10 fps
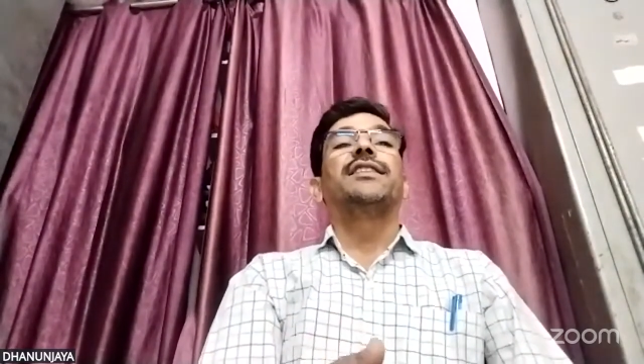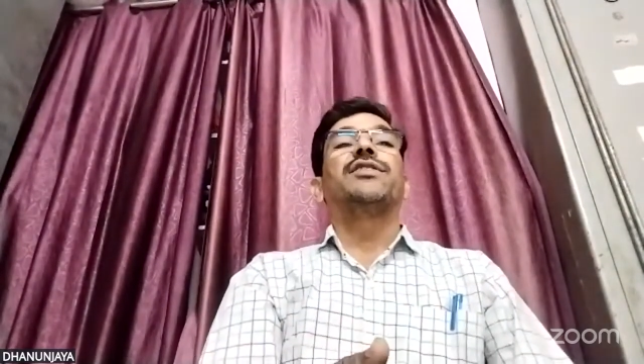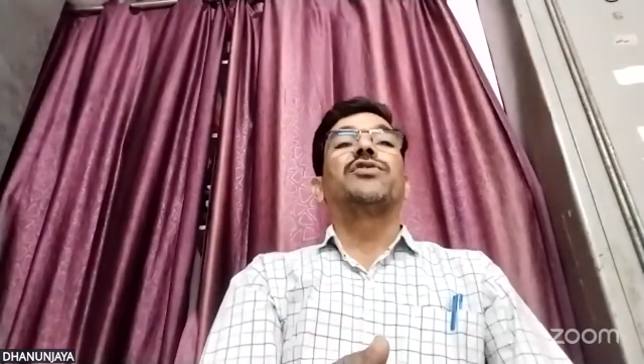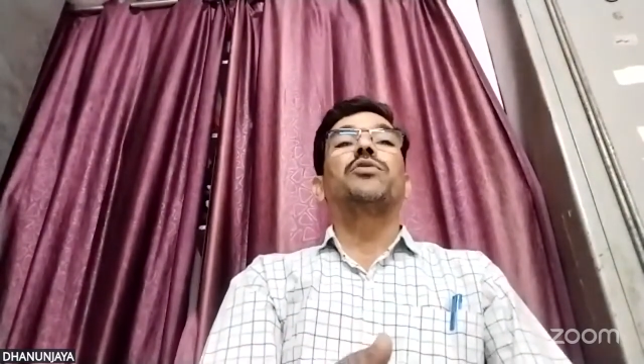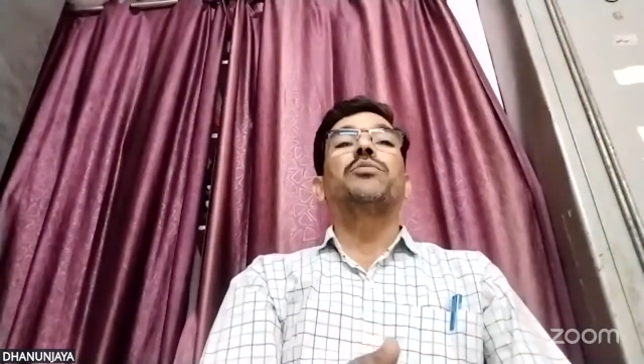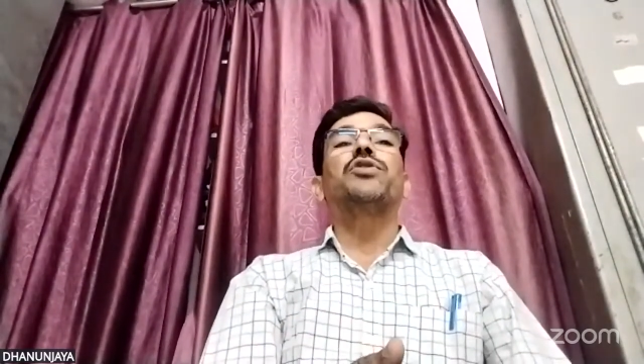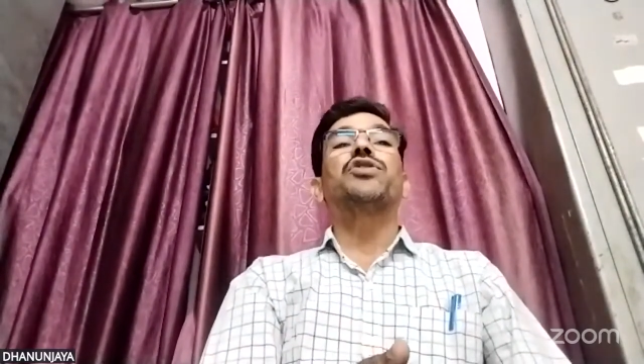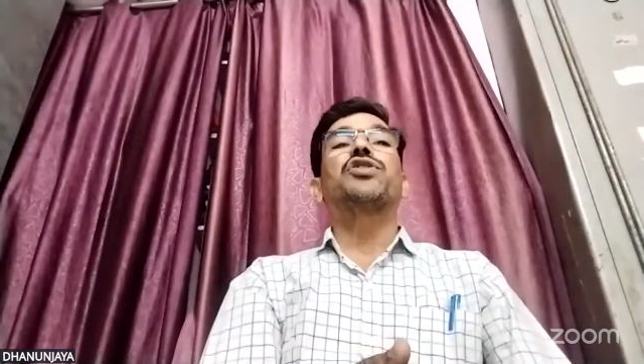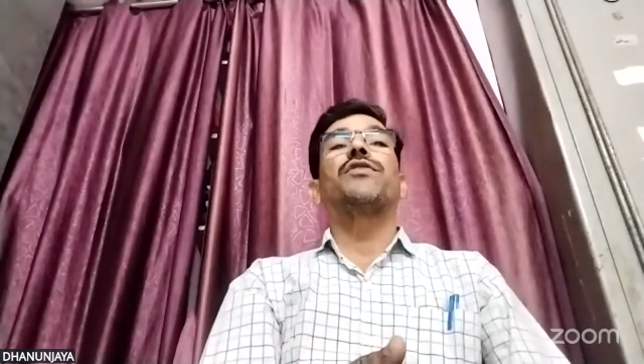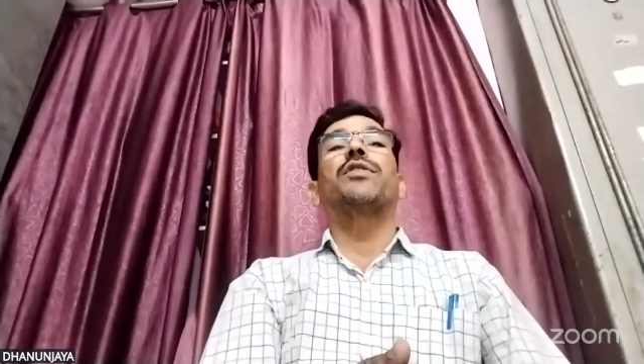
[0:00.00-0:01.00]
So the
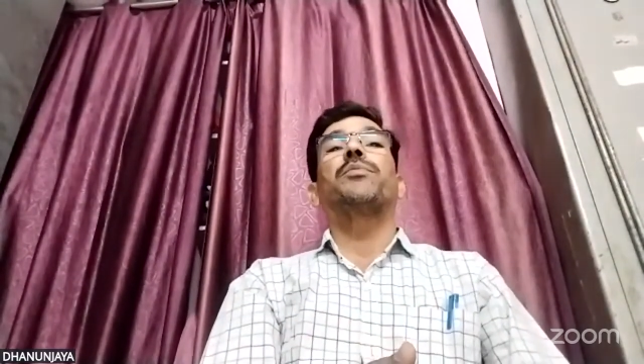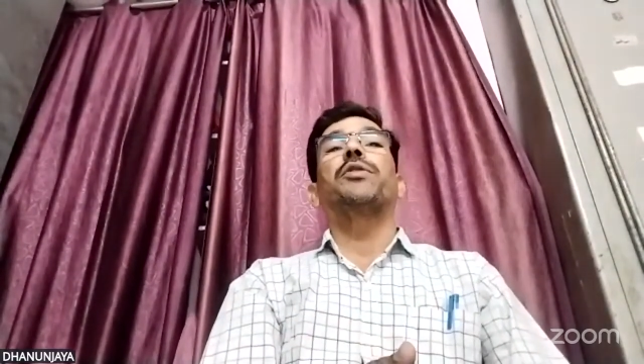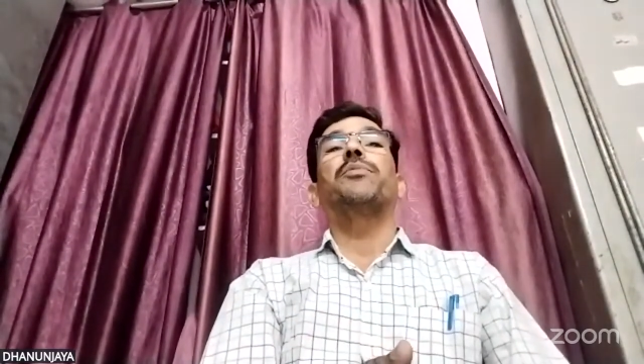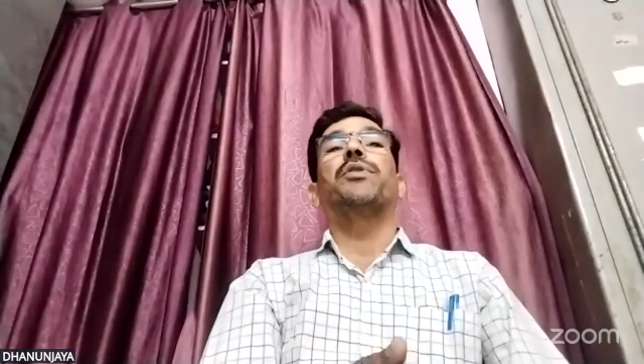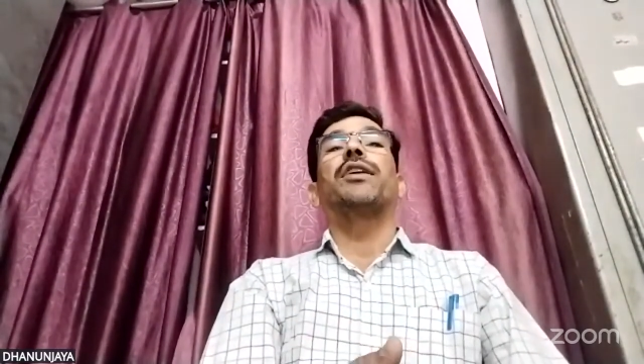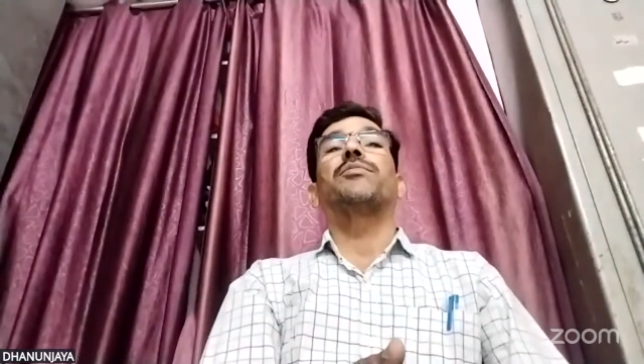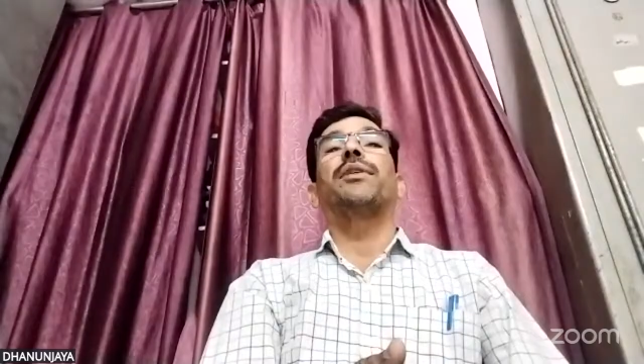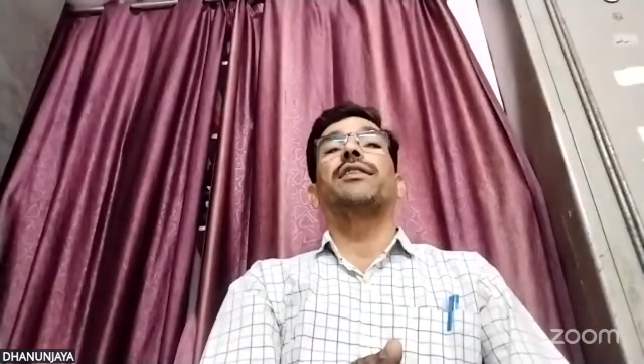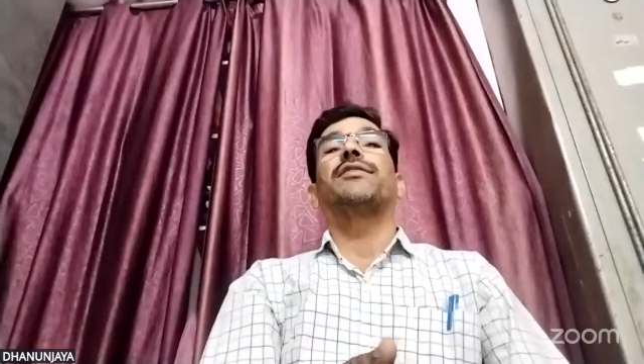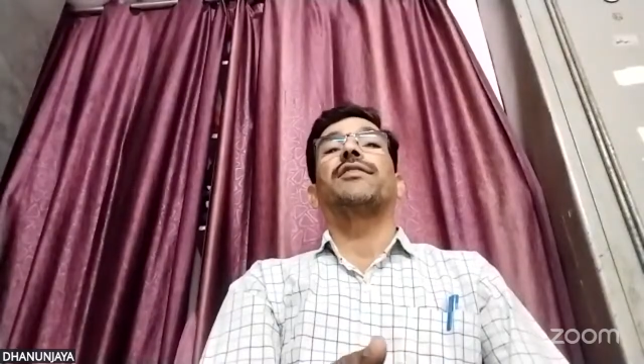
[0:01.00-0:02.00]
most of the people
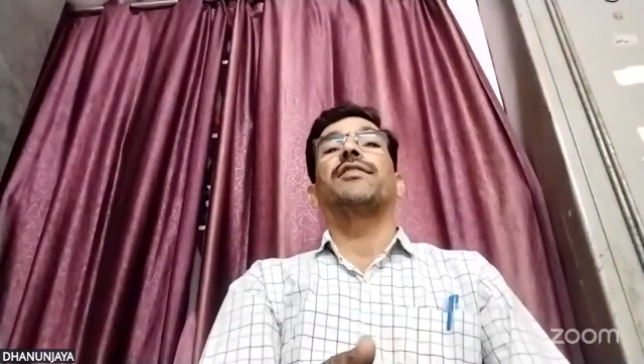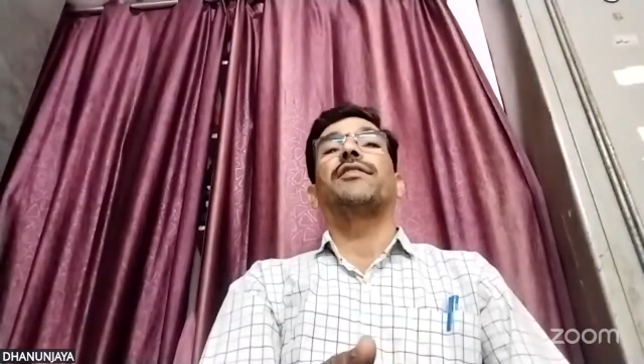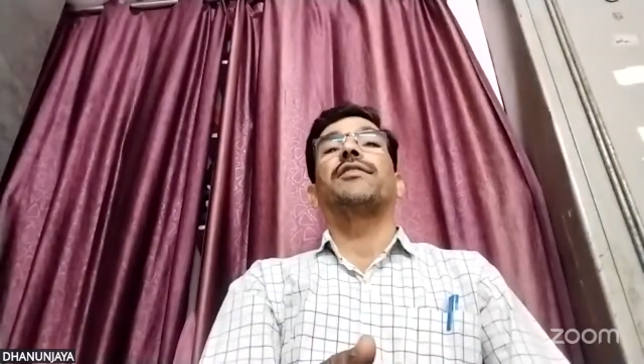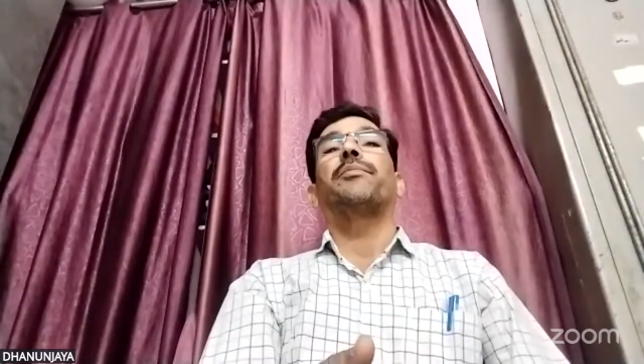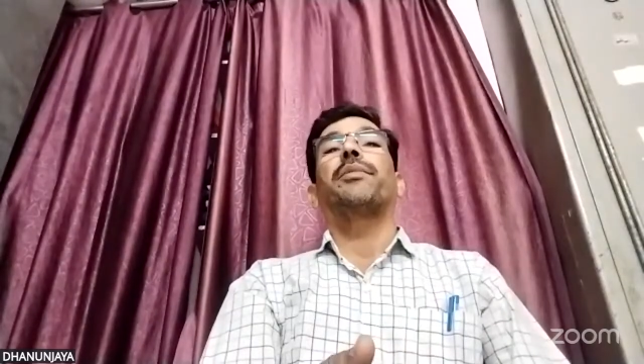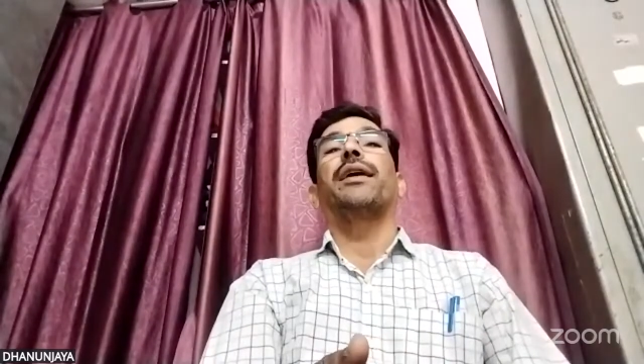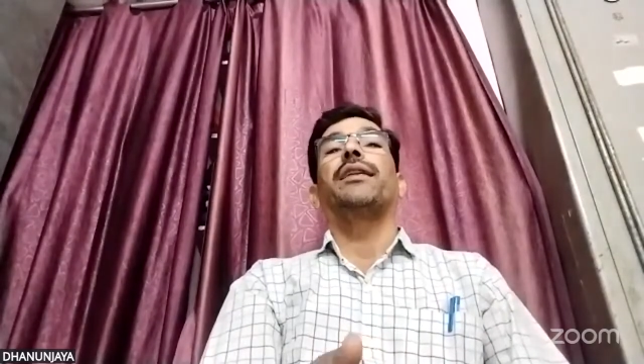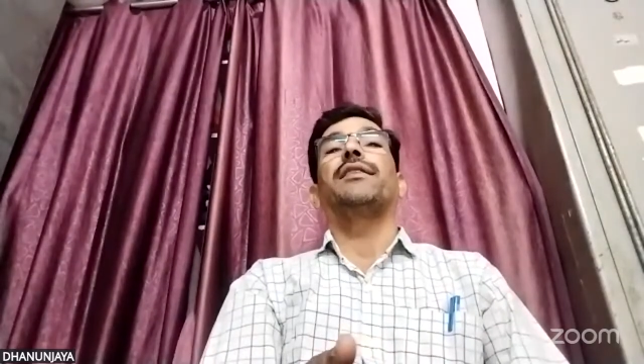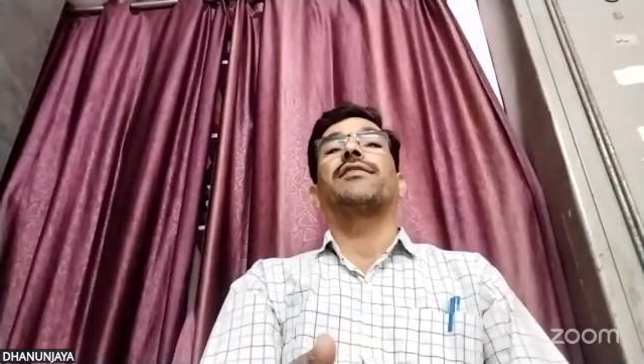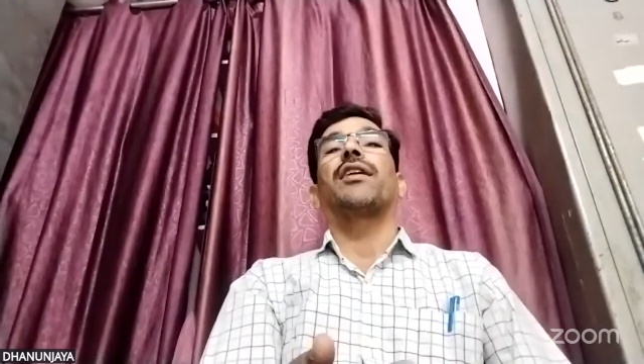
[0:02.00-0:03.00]
experiences is the
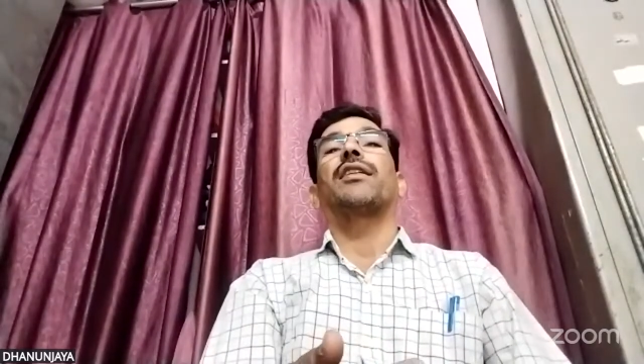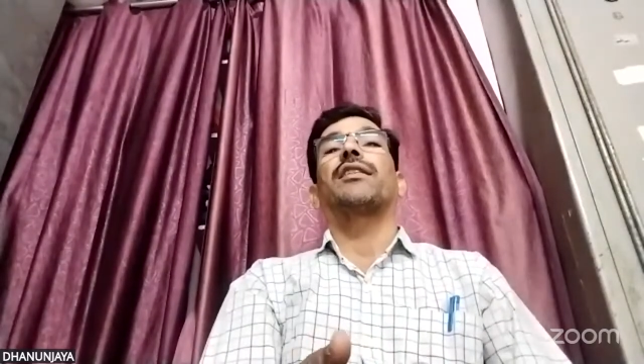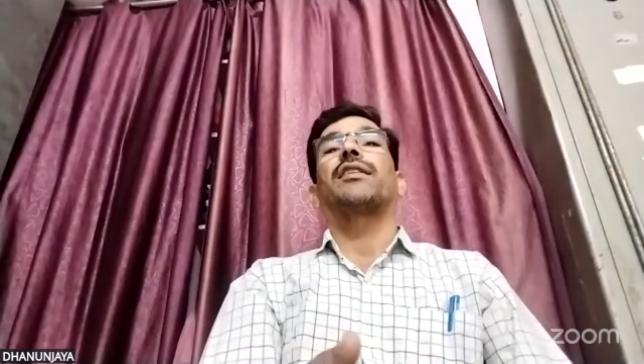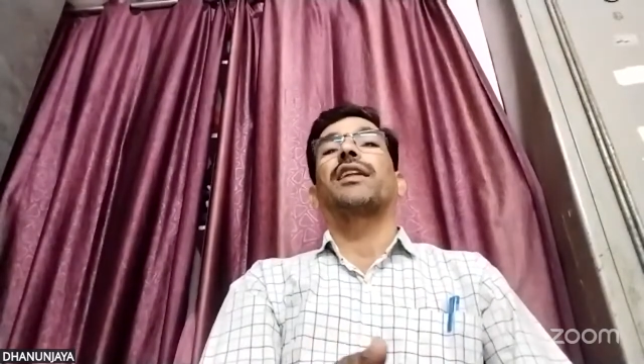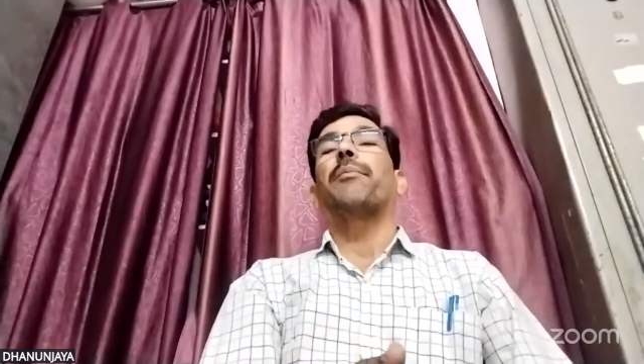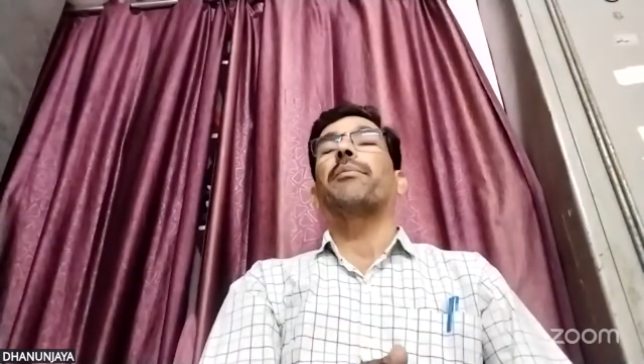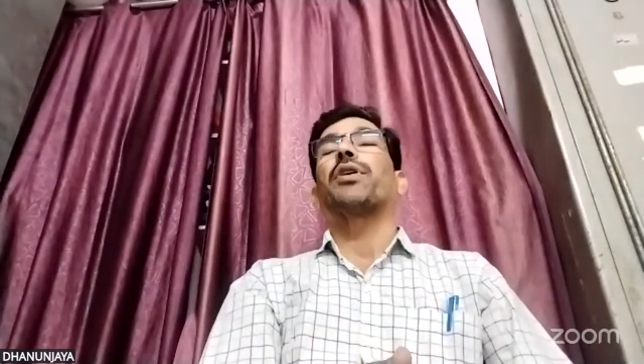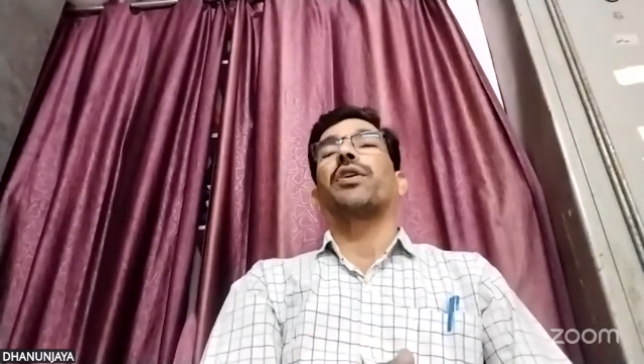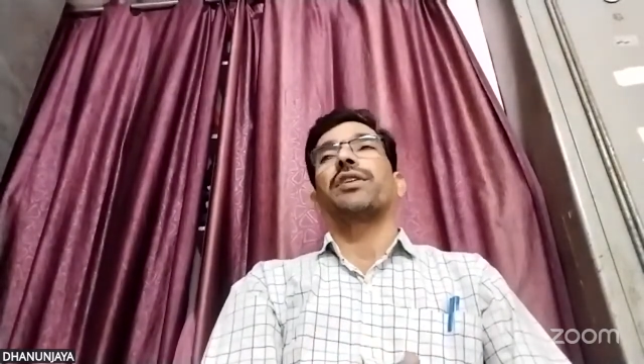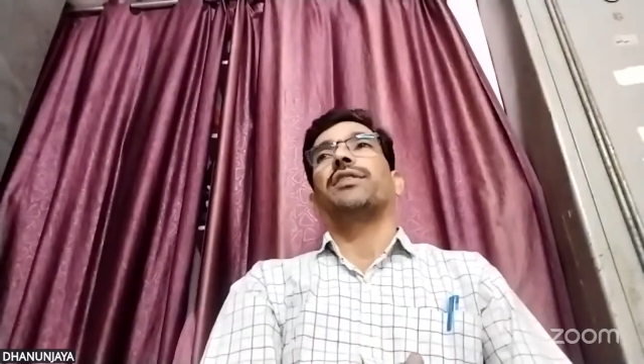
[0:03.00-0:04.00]
pains are
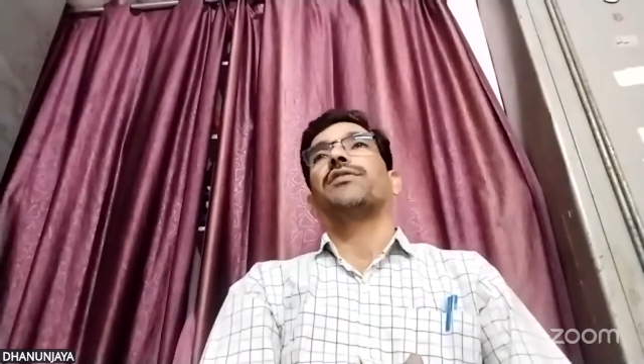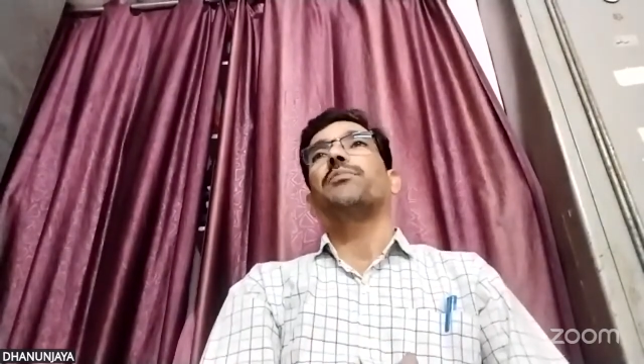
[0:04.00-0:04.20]
temporary.